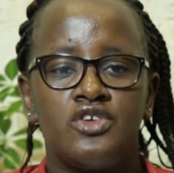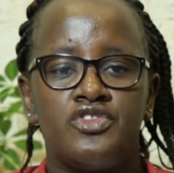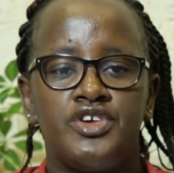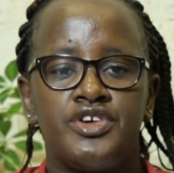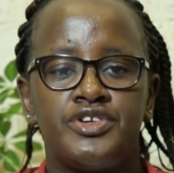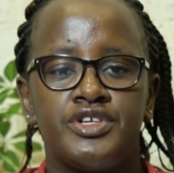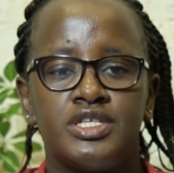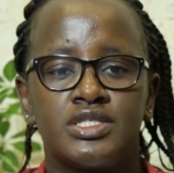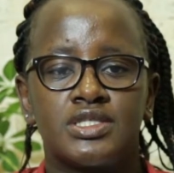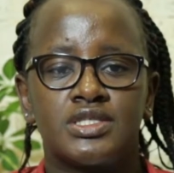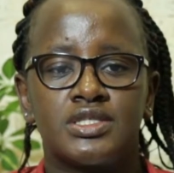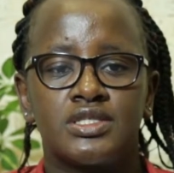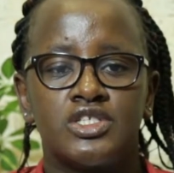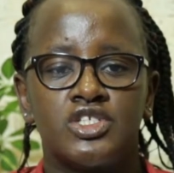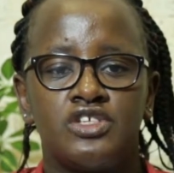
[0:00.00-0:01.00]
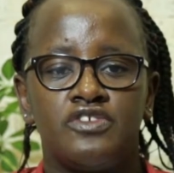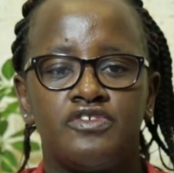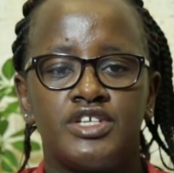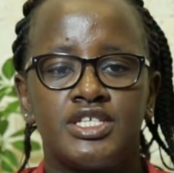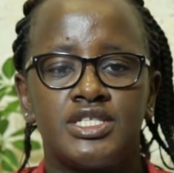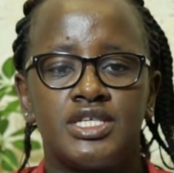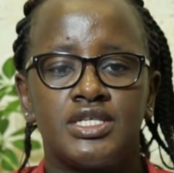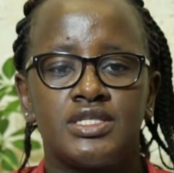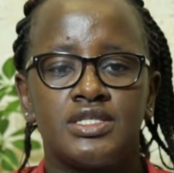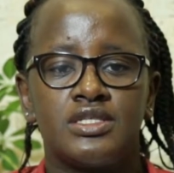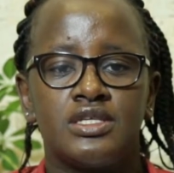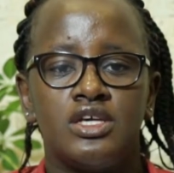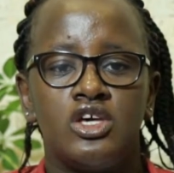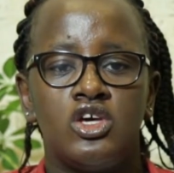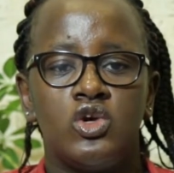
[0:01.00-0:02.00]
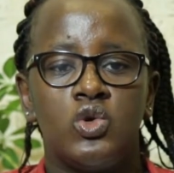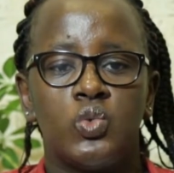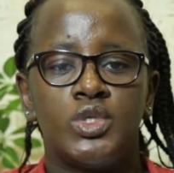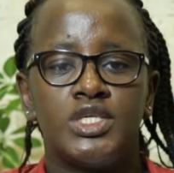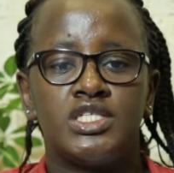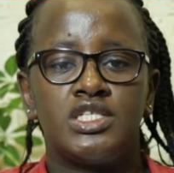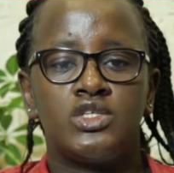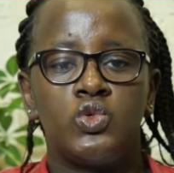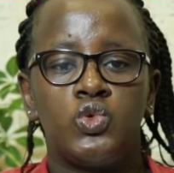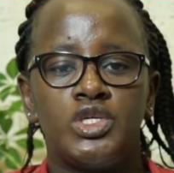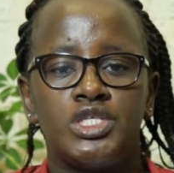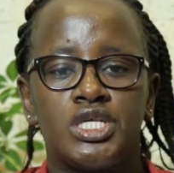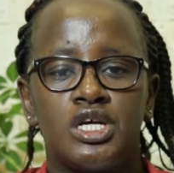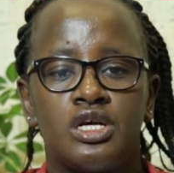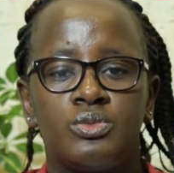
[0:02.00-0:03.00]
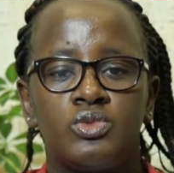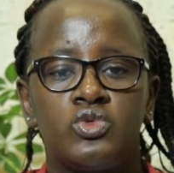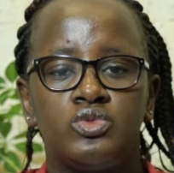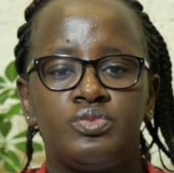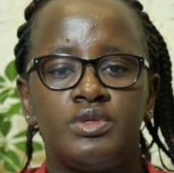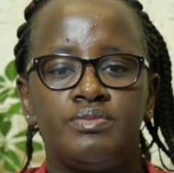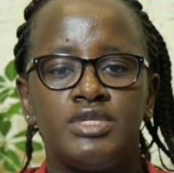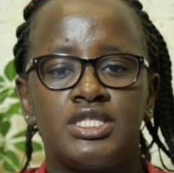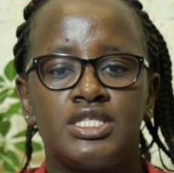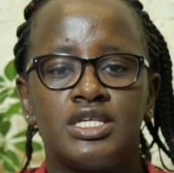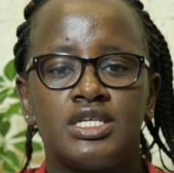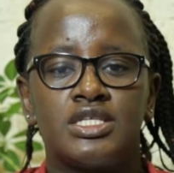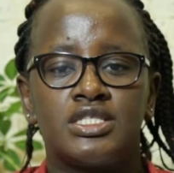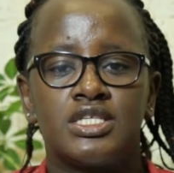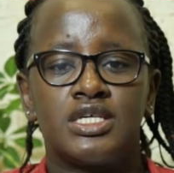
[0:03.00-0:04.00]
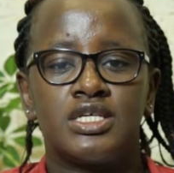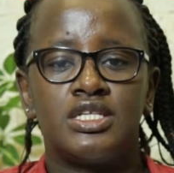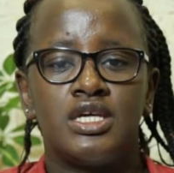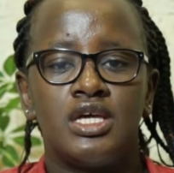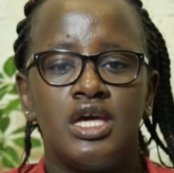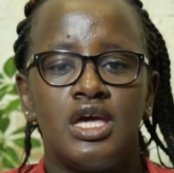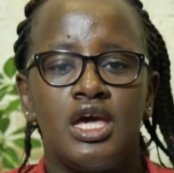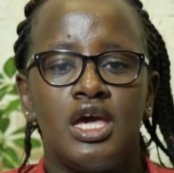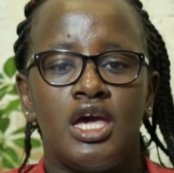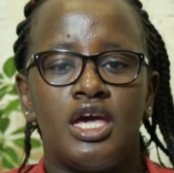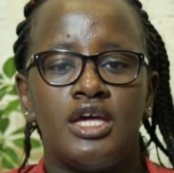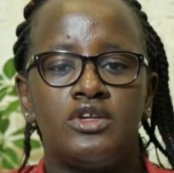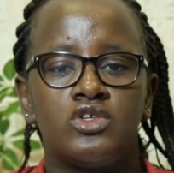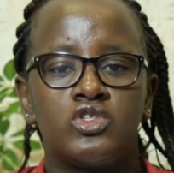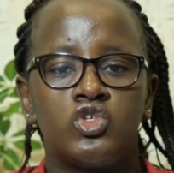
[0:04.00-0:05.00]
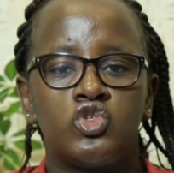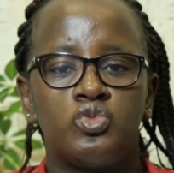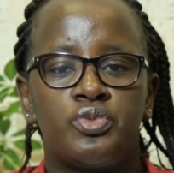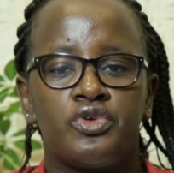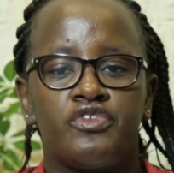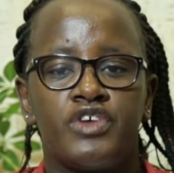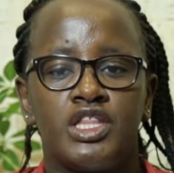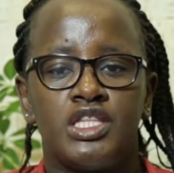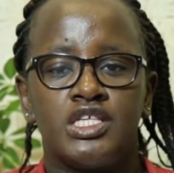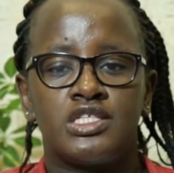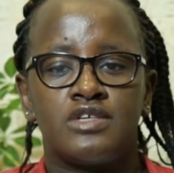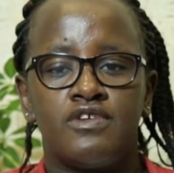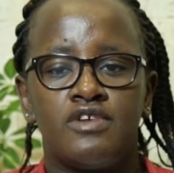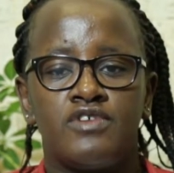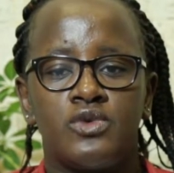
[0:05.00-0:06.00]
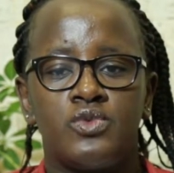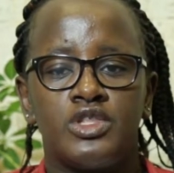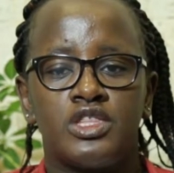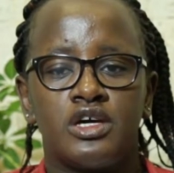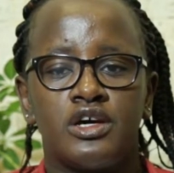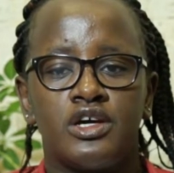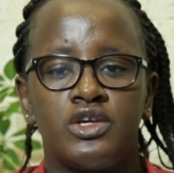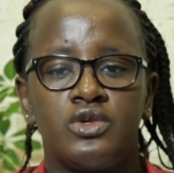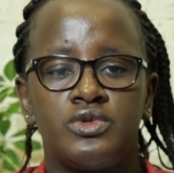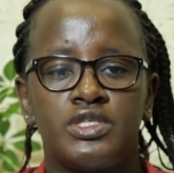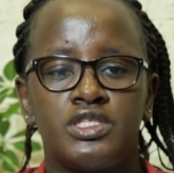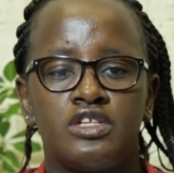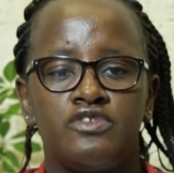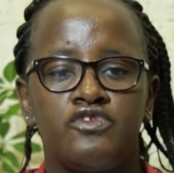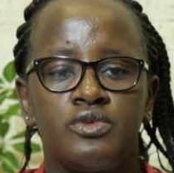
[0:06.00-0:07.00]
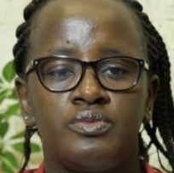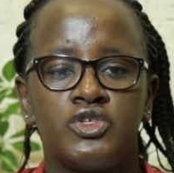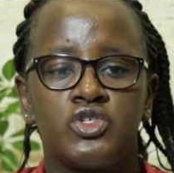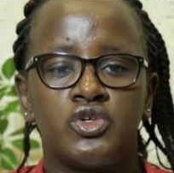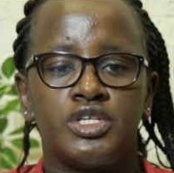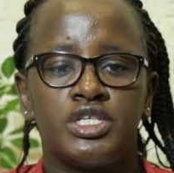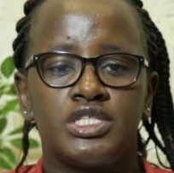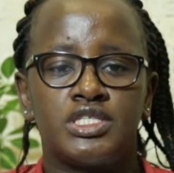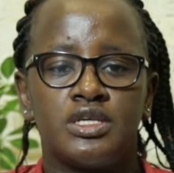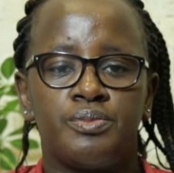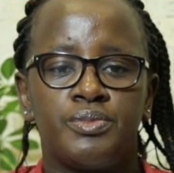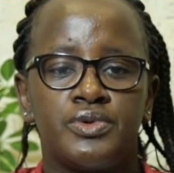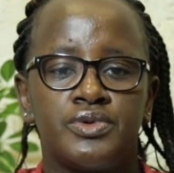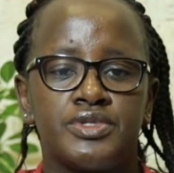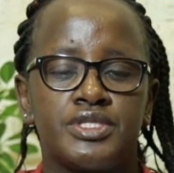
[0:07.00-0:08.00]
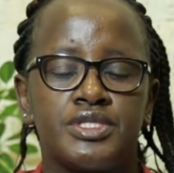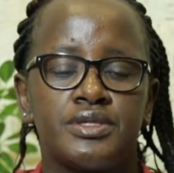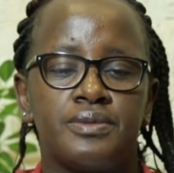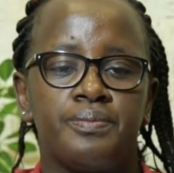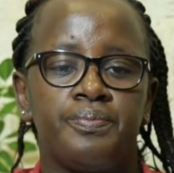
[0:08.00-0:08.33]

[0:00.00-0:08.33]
the risks she faces, ways in which harm could be mitigated, and also to provide the survivor with accurate information and support.